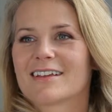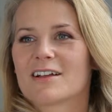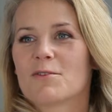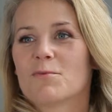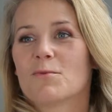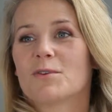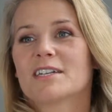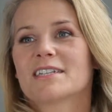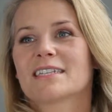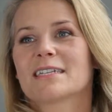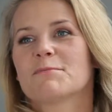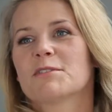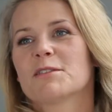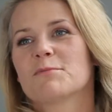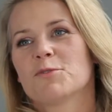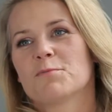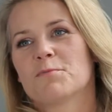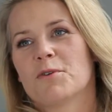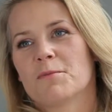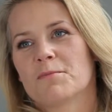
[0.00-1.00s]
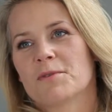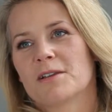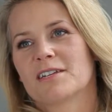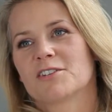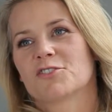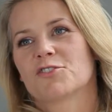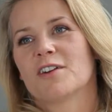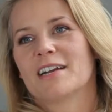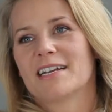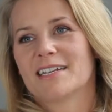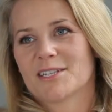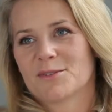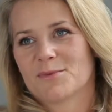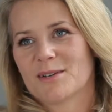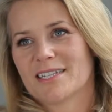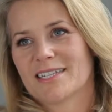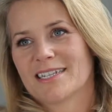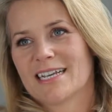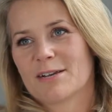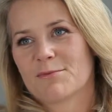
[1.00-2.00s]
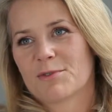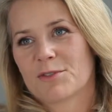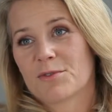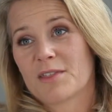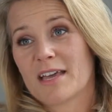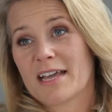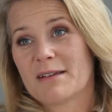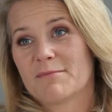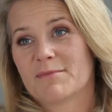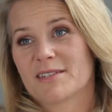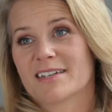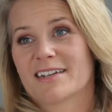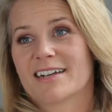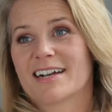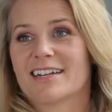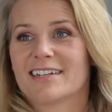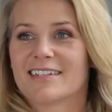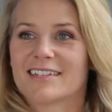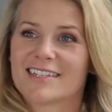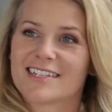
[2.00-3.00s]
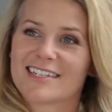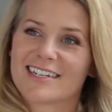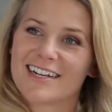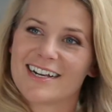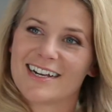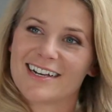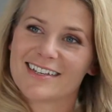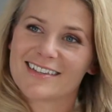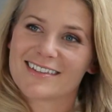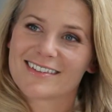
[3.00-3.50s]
What are some of the more popular trends we're seeing with themes and colours today?